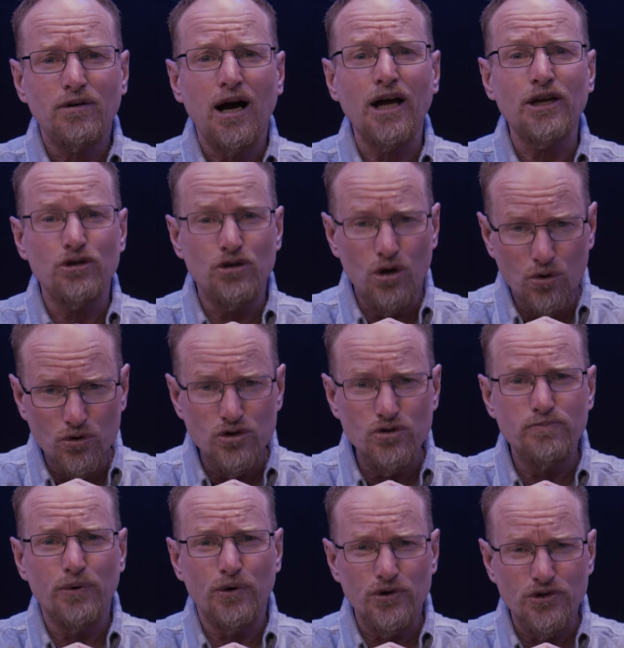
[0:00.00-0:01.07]
I know
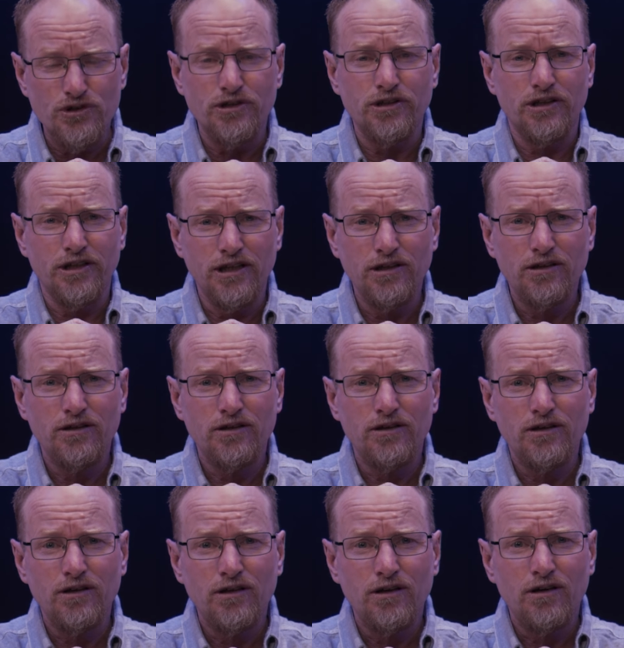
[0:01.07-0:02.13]
you personally.
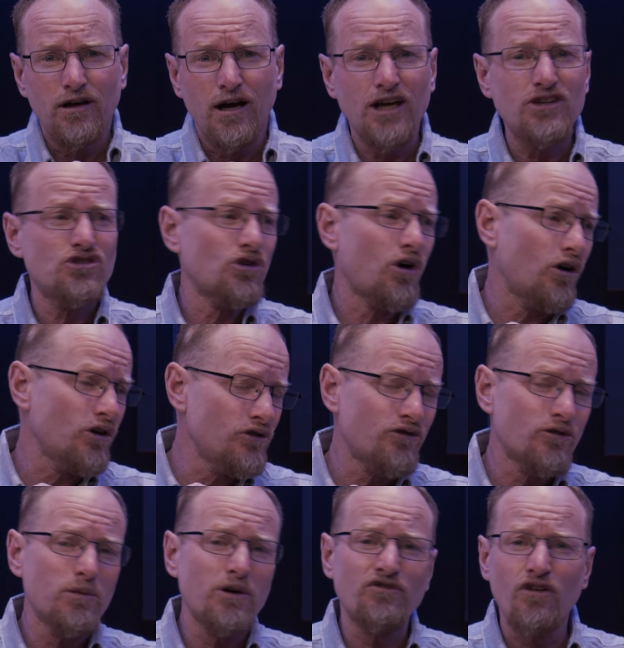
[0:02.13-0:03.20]
I saw you
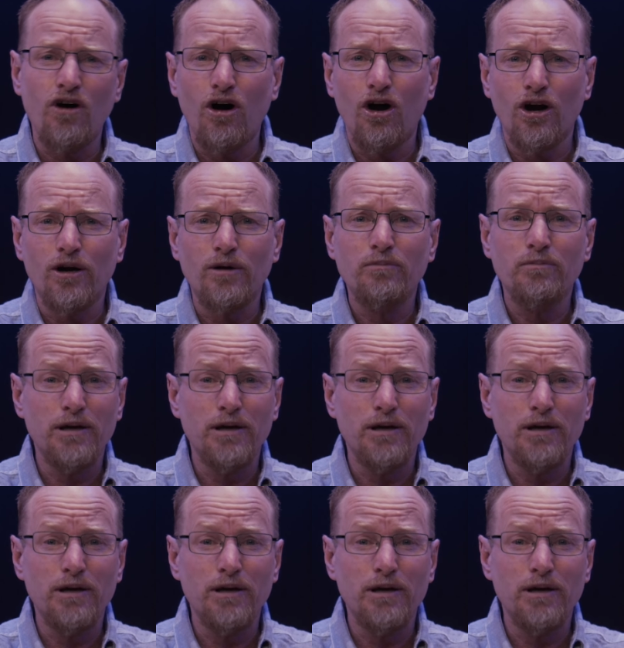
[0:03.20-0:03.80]
from afar,